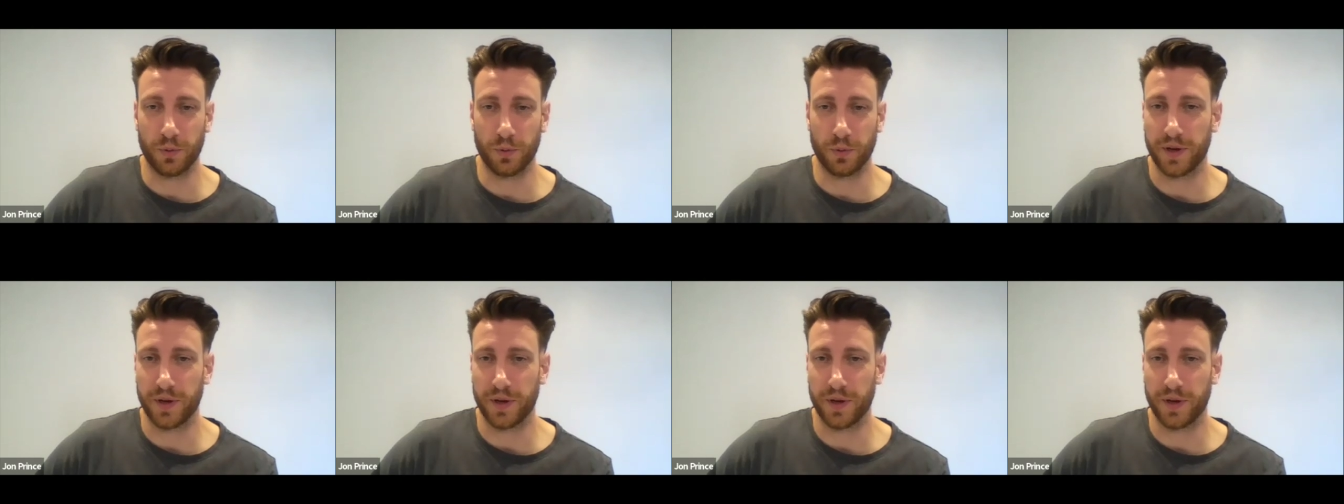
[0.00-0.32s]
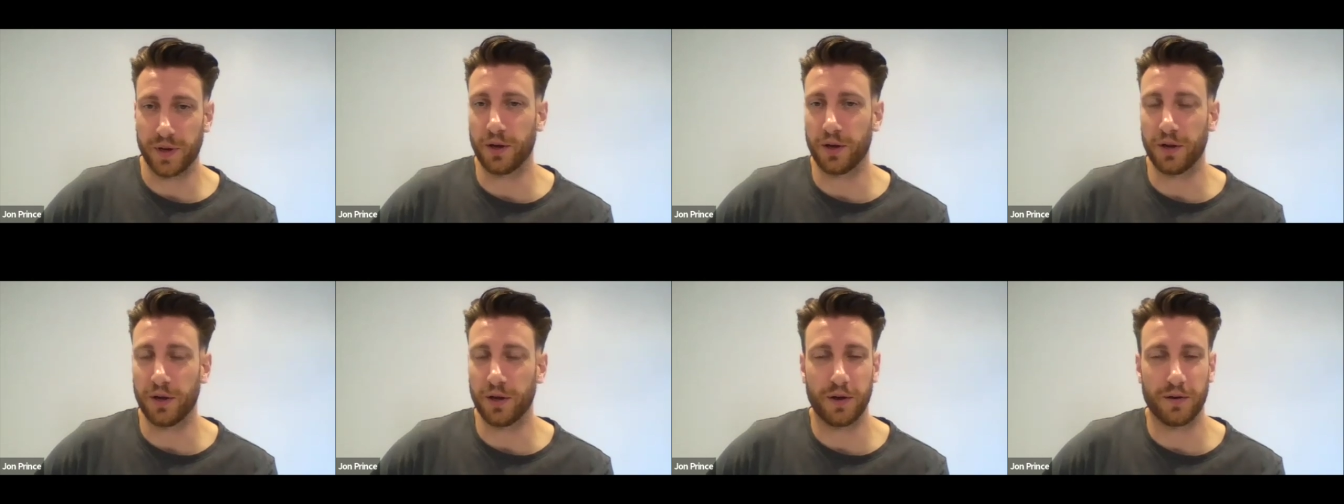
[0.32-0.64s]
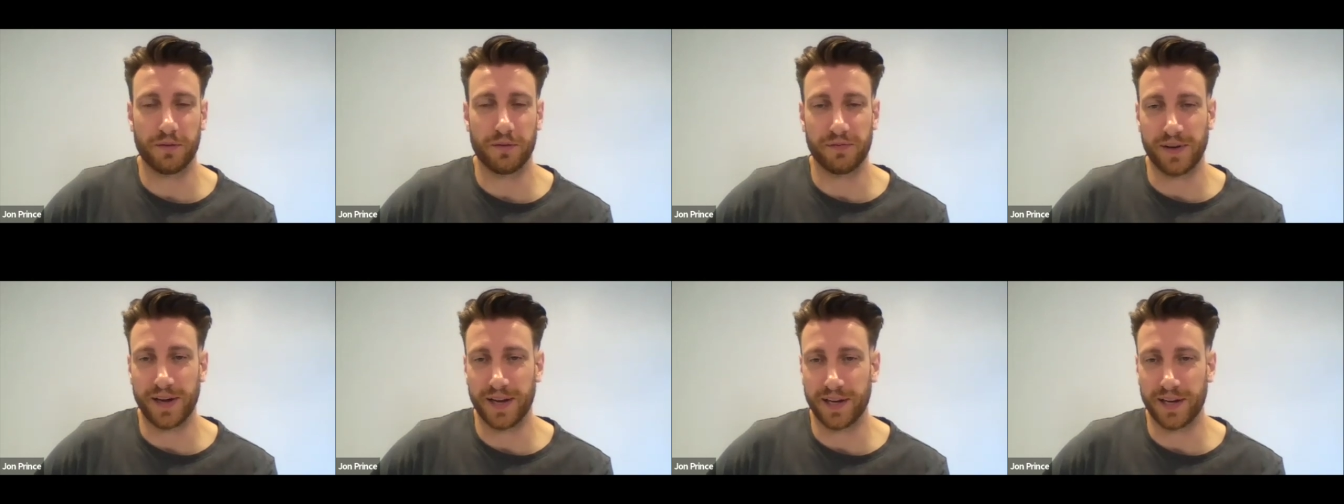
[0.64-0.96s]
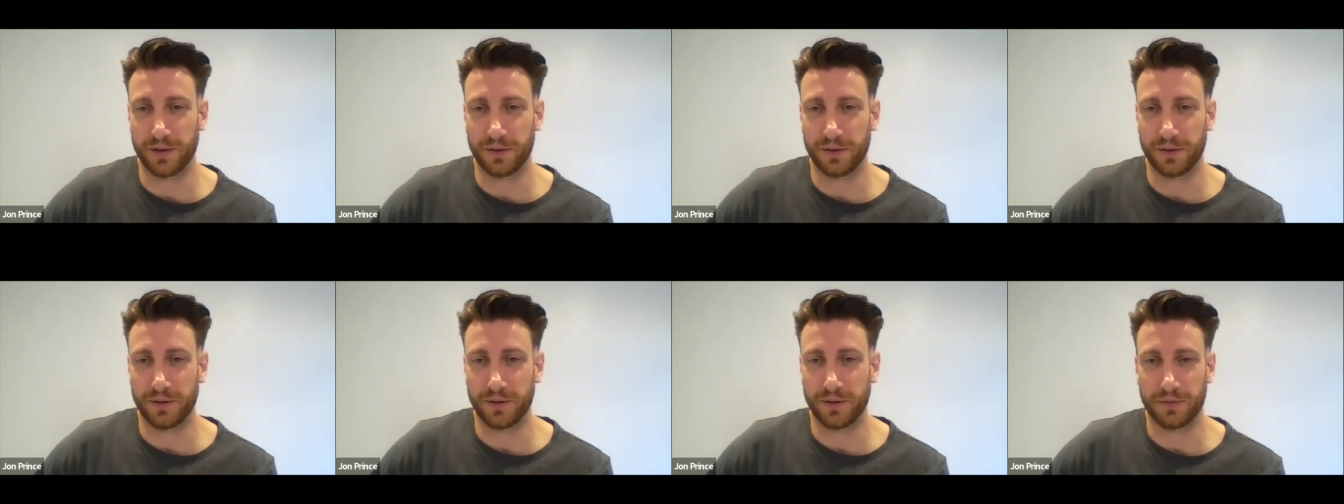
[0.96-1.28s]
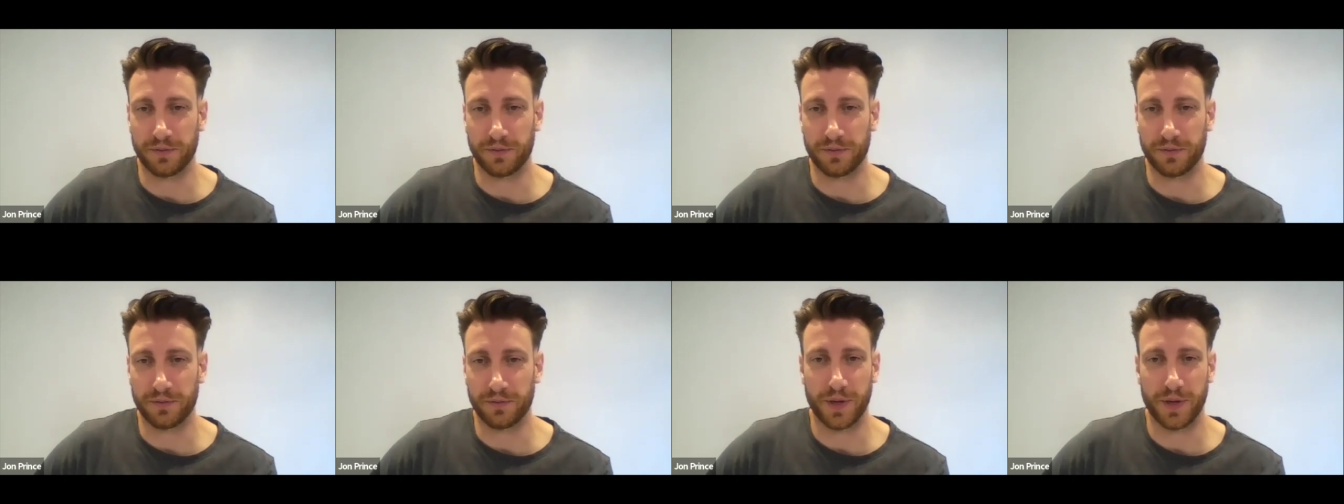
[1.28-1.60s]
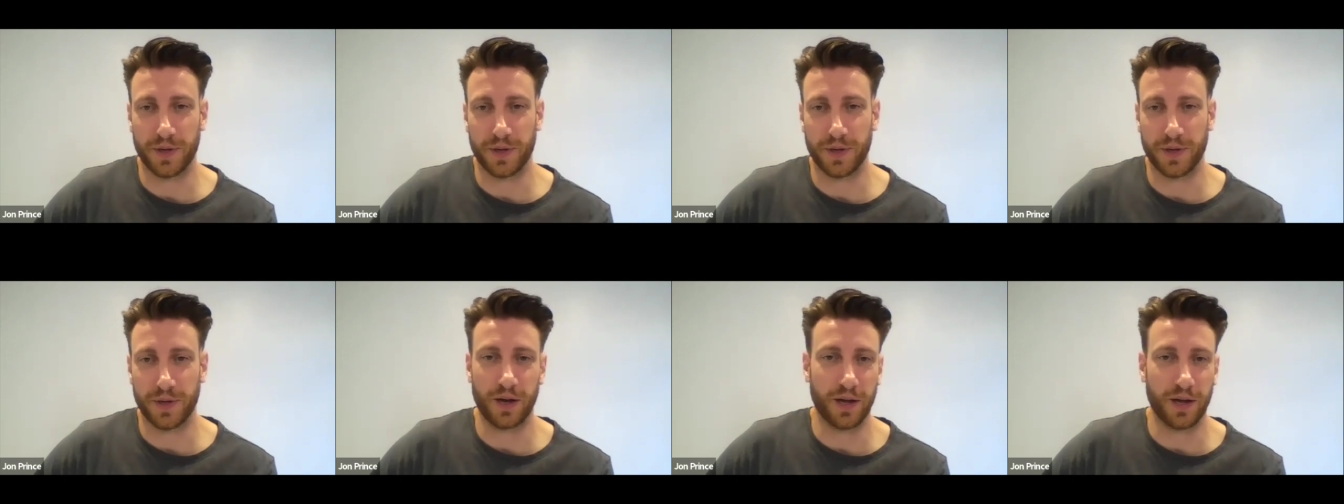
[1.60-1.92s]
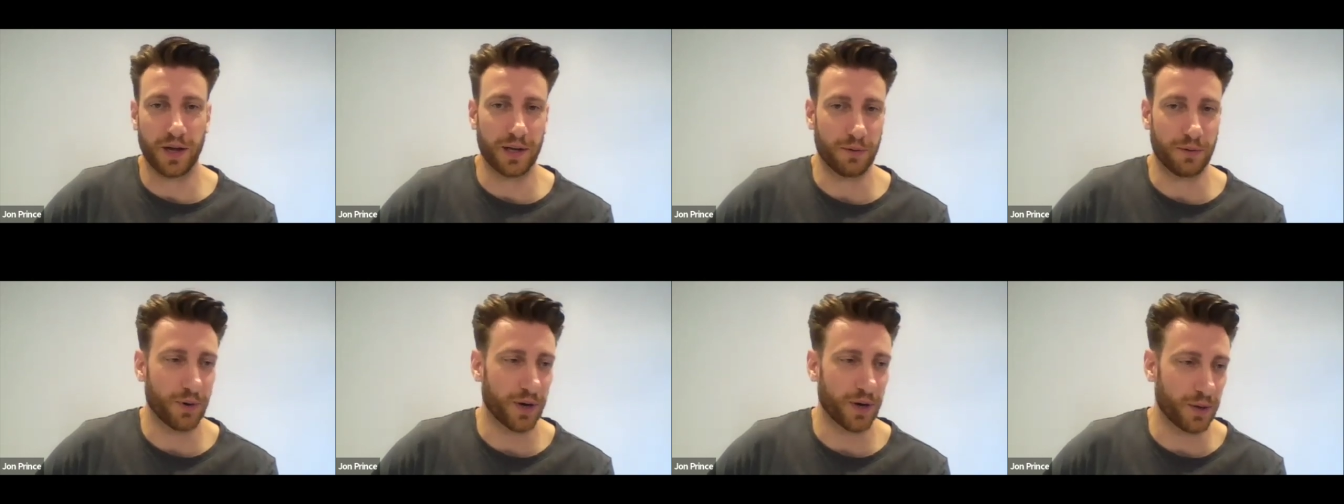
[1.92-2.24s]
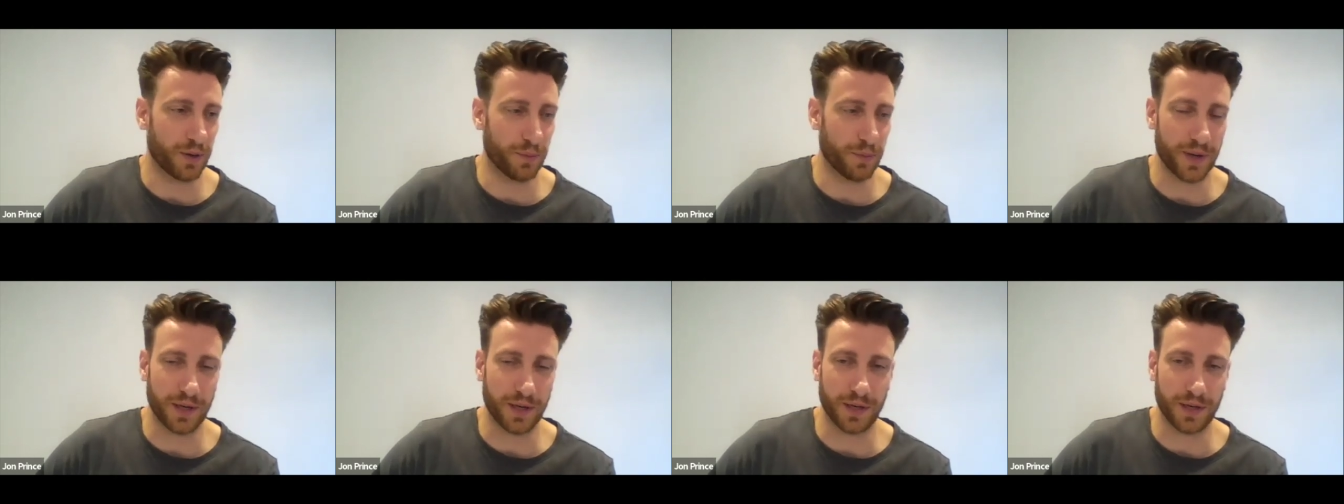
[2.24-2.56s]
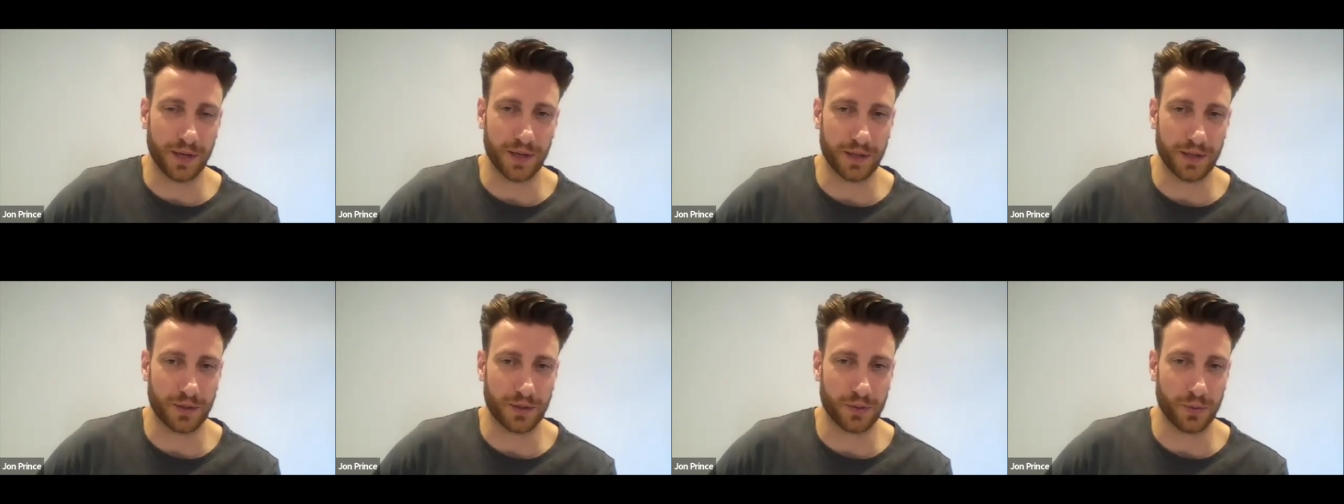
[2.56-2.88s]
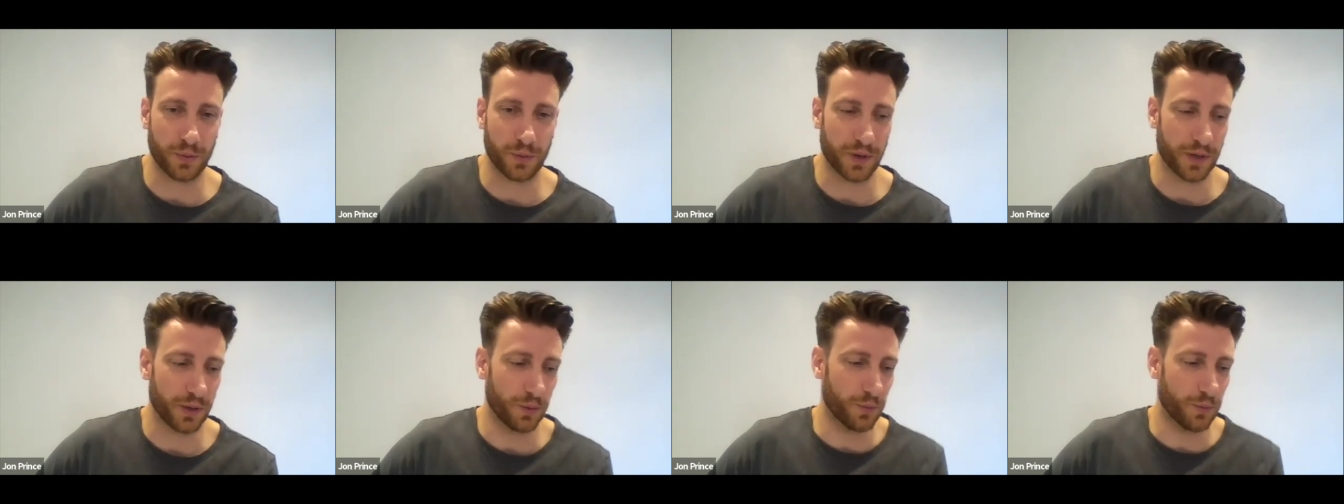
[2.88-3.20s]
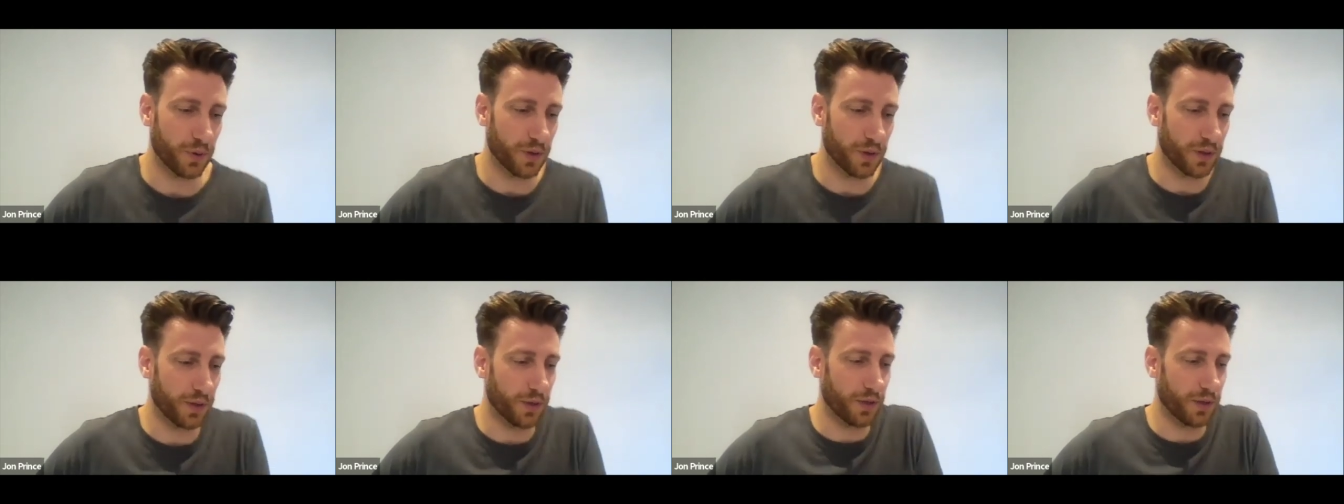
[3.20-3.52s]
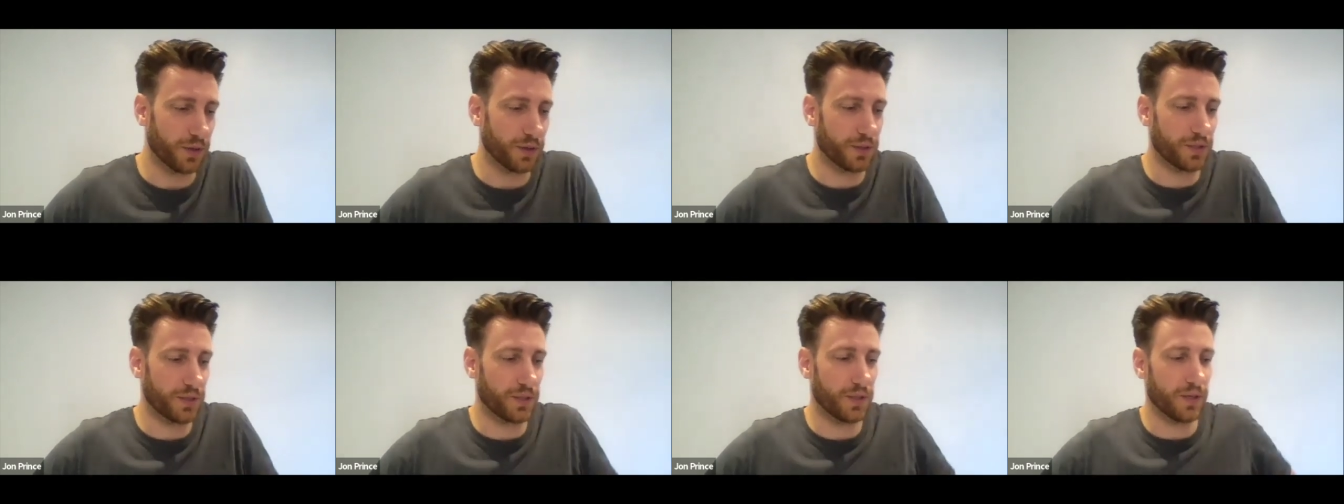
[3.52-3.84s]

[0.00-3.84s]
I got a lot of value from it. I can highly recommend it to anyone that's